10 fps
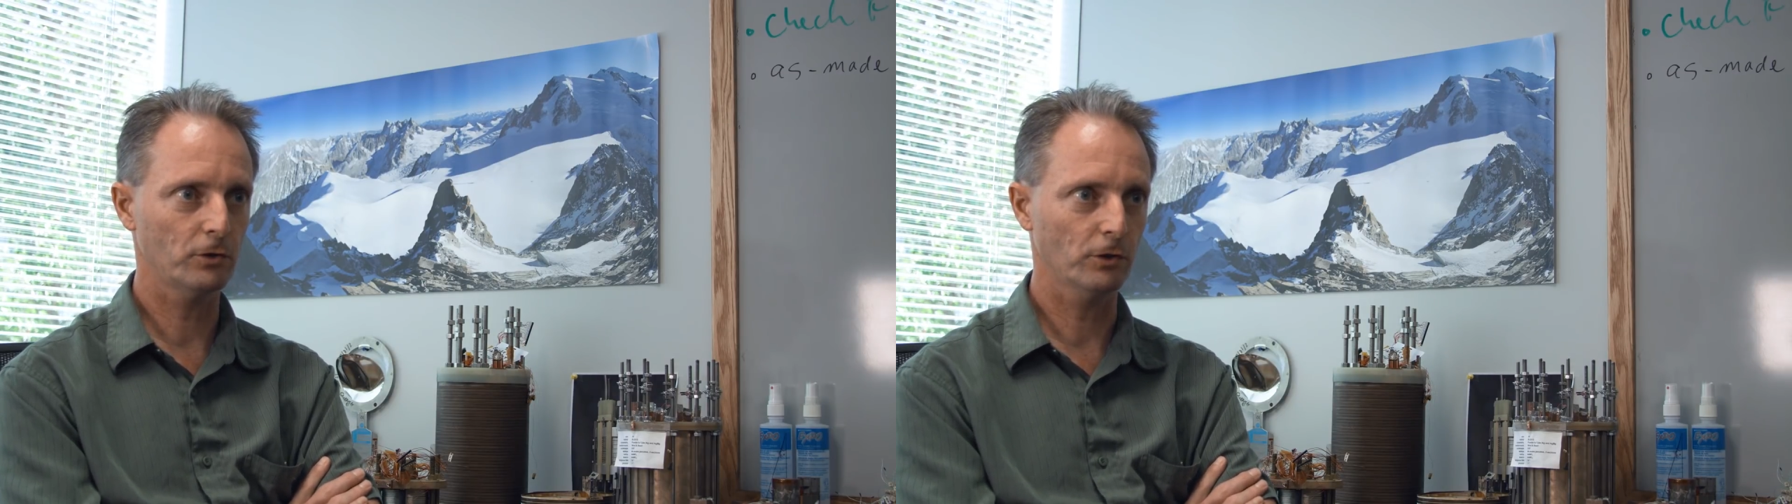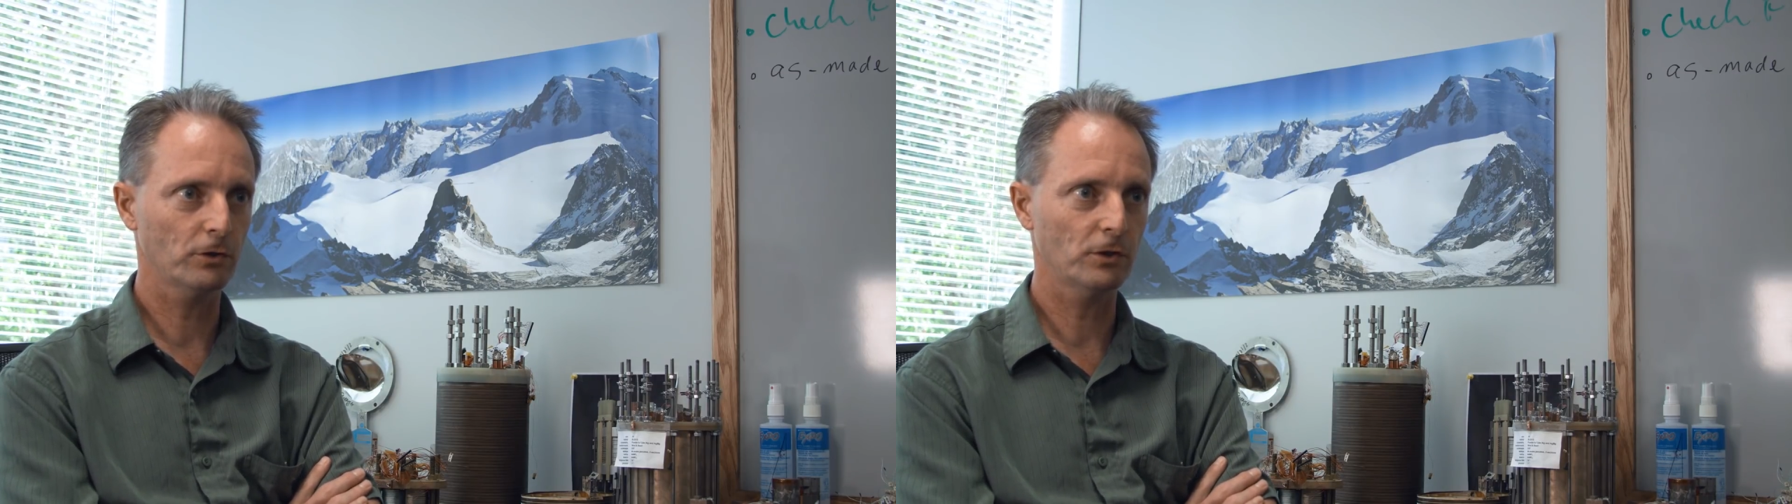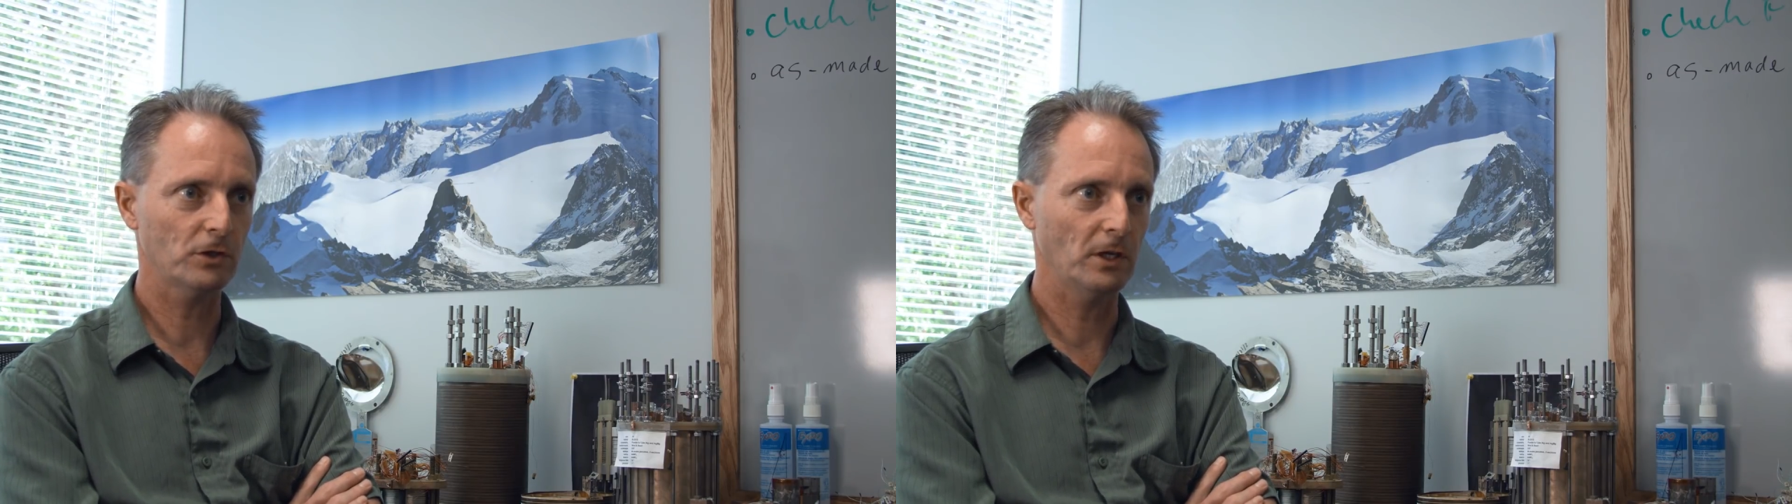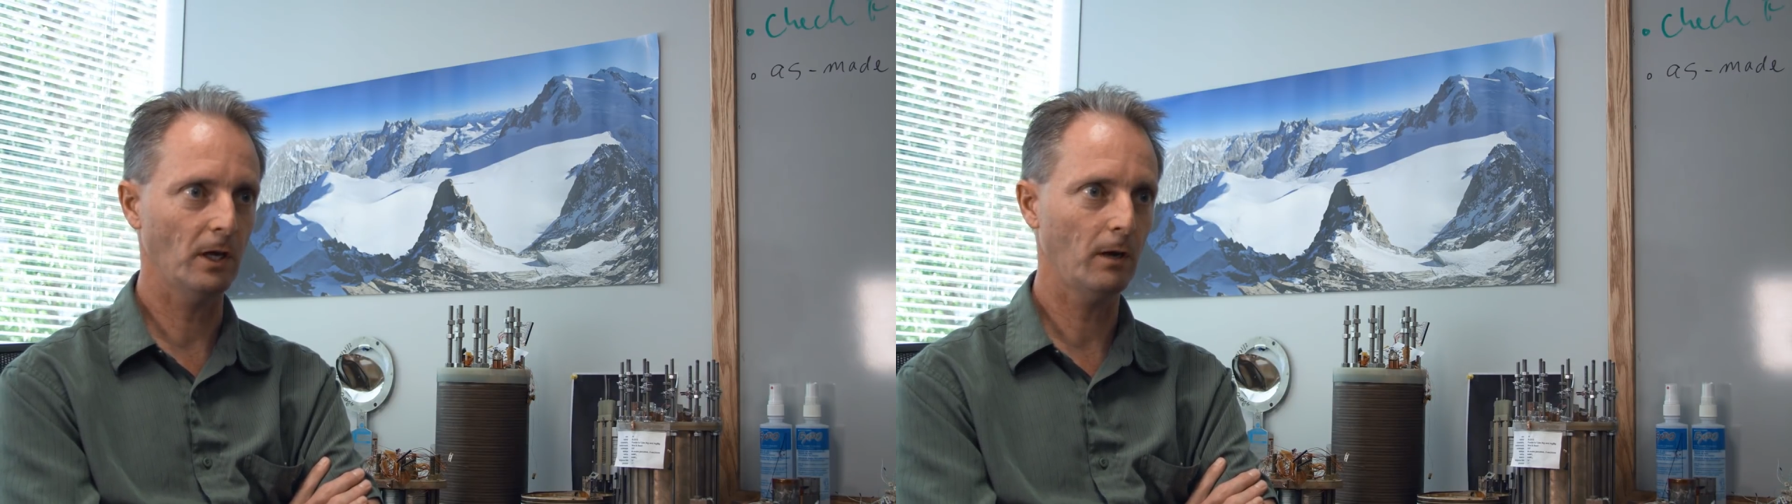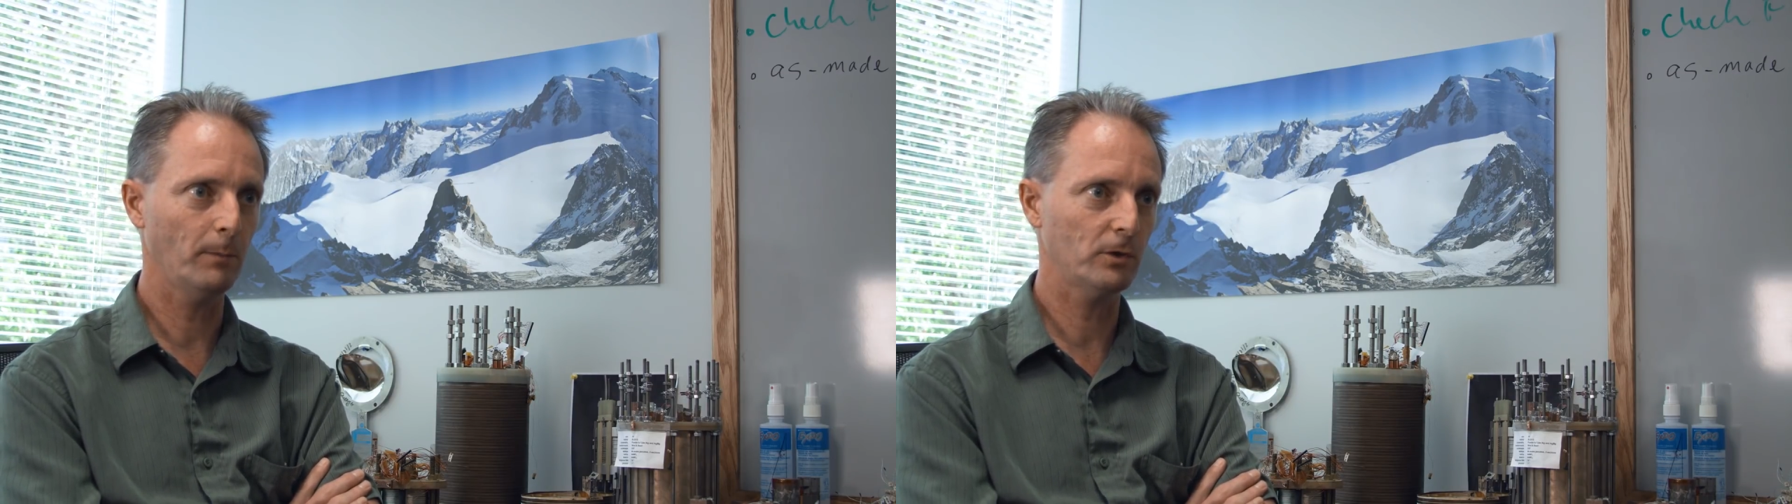just to see
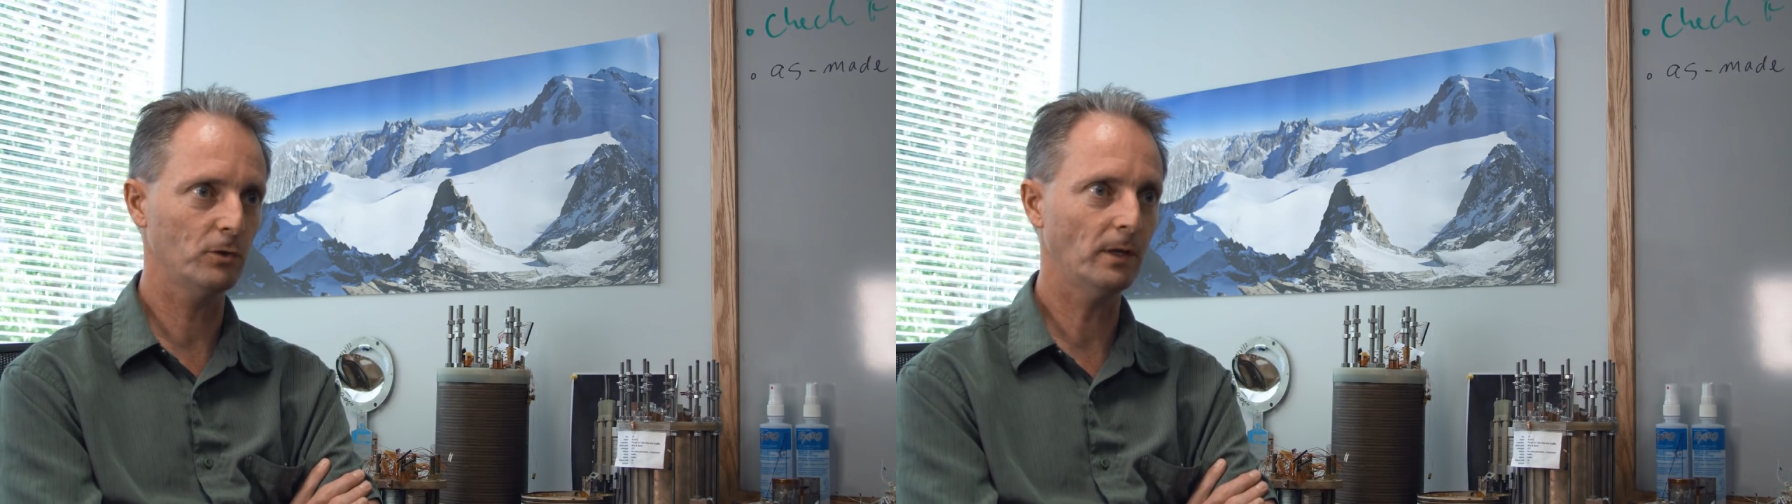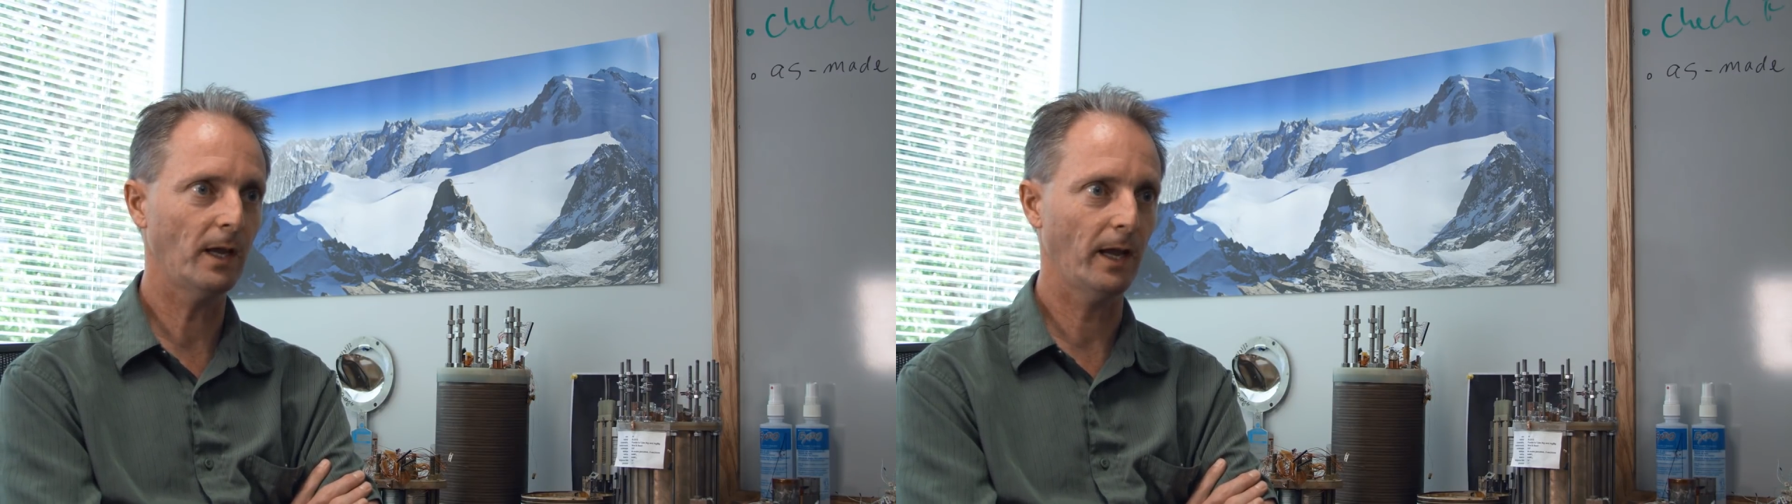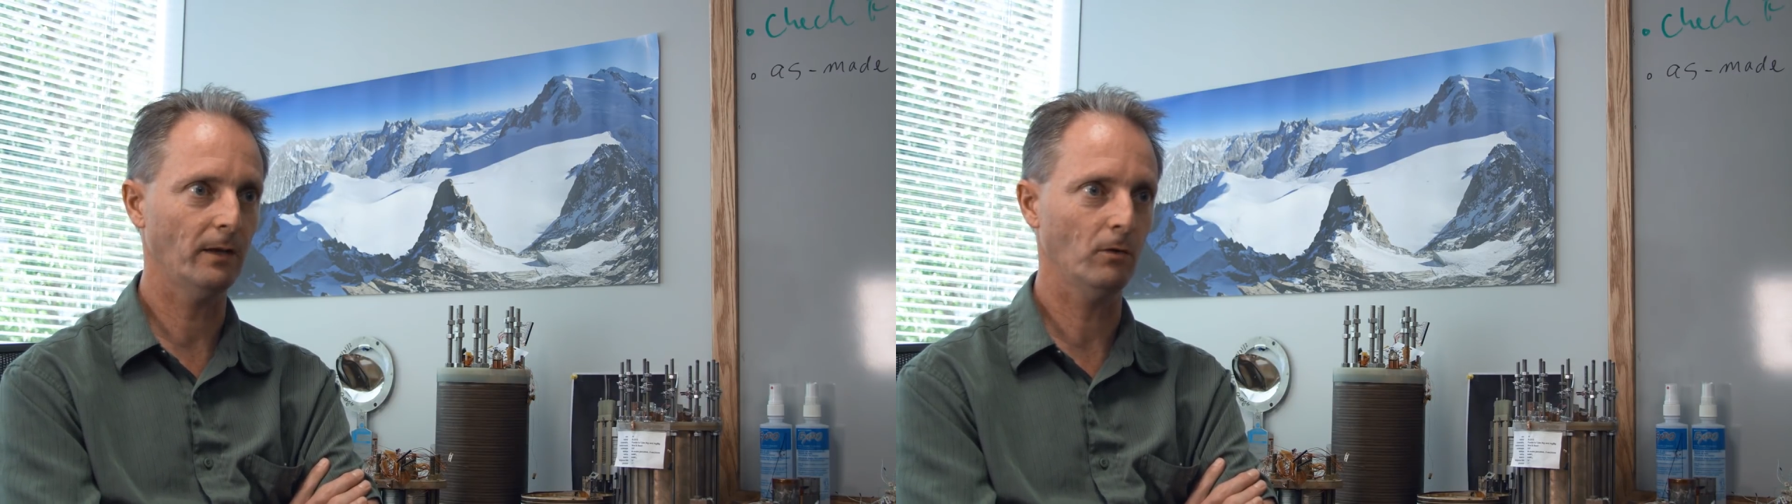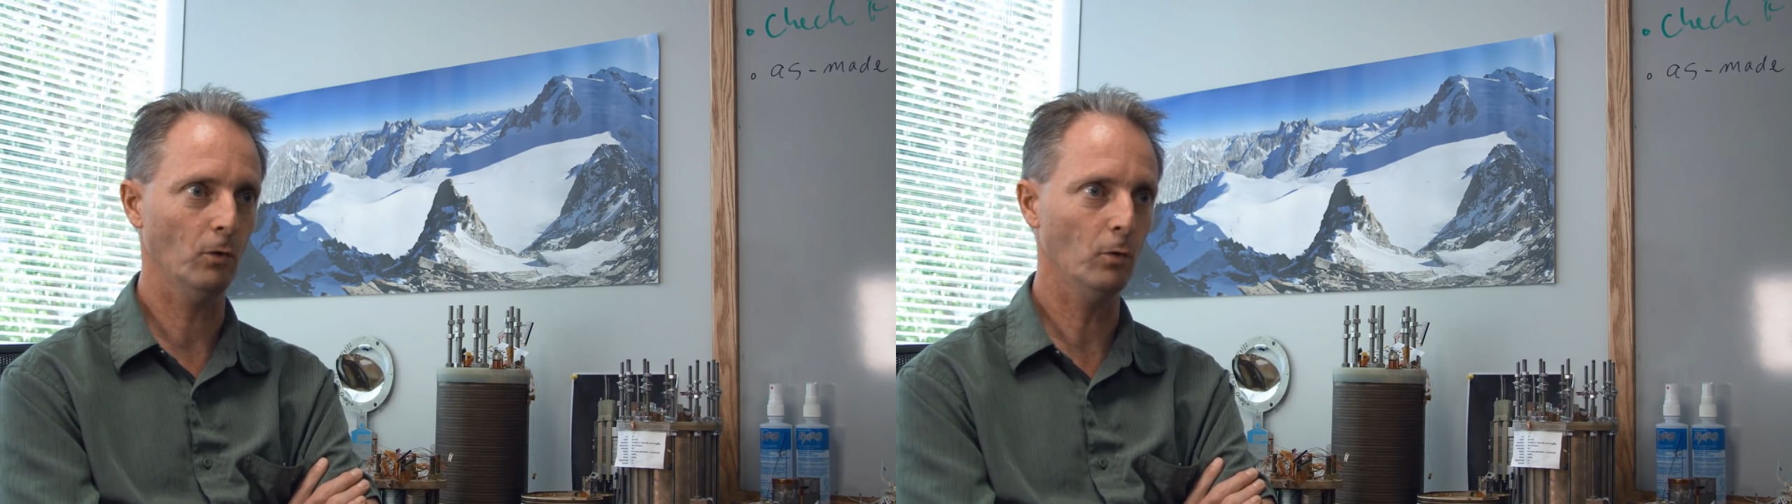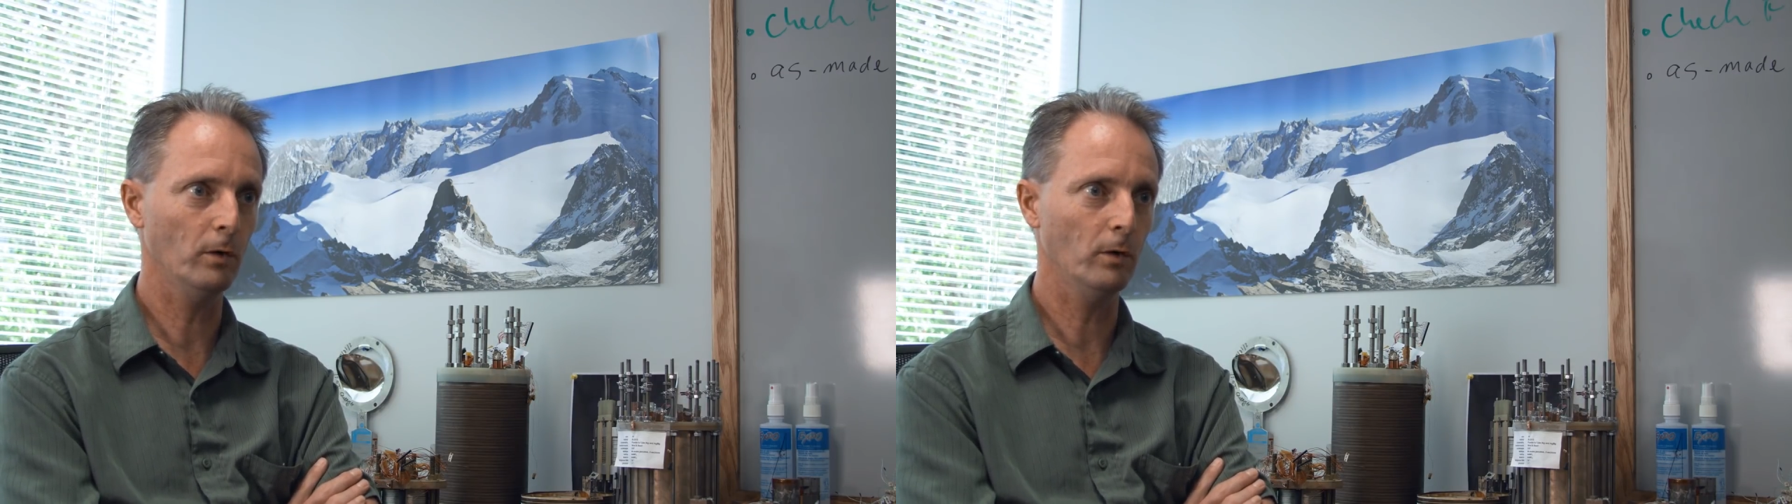how much you can do.